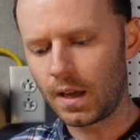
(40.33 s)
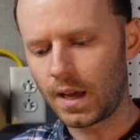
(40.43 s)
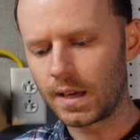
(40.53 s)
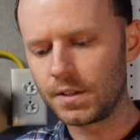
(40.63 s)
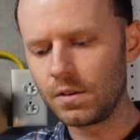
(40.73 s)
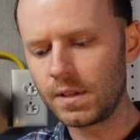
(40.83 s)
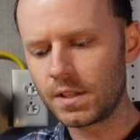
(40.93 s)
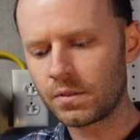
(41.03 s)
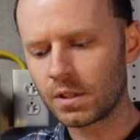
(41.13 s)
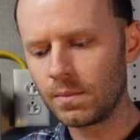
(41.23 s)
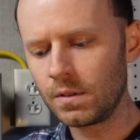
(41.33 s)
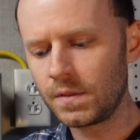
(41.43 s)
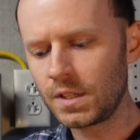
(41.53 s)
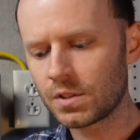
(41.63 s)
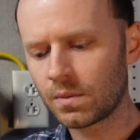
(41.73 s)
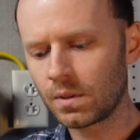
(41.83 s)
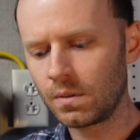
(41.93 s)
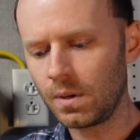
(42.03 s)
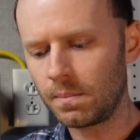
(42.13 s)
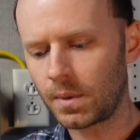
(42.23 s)
uh, you need to remove the
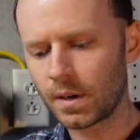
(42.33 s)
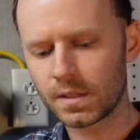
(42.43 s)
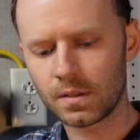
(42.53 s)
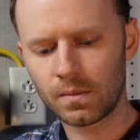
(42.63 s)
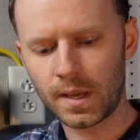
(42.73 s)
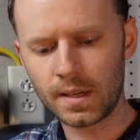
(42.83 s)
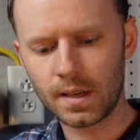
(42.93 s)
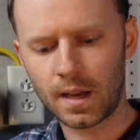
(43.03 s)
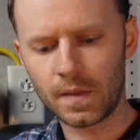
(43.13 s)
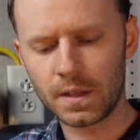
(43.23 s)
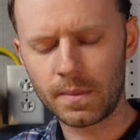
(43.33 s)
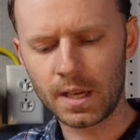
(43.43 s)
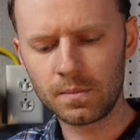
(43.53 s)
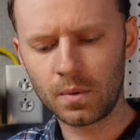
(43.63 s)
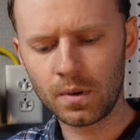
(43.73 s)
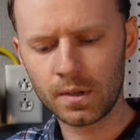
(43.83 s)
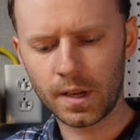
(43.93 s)
screw marked in red on the main board,